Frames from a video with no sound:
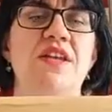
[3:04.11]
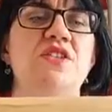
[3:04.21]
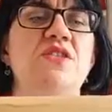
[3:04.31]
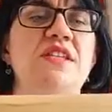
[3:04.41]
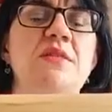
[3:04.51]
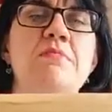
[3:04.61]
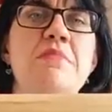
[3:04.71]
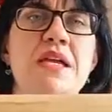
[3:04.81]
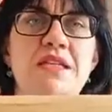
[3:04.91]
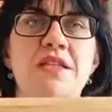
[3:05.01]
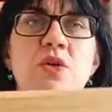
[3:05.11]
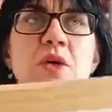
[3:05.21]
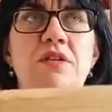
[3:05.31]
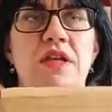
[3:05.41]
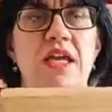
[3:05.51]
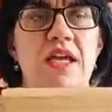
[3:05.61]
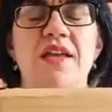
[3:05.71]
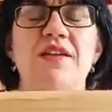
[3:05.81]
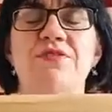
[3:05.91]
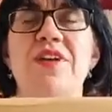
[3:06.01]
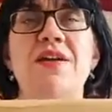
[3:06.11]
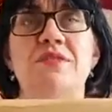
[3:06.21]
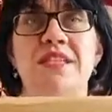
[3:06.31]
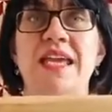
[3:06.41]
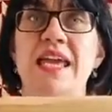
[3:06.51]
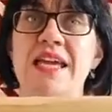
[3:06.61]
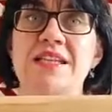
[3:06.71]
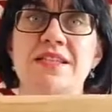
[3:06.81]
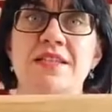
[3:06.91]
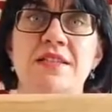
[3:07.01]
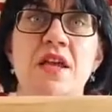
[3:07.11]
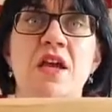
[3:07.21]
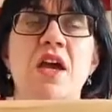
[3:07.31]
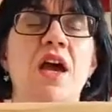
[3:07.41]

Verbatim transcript: they do these amazing quilt kit, uh, felt kits.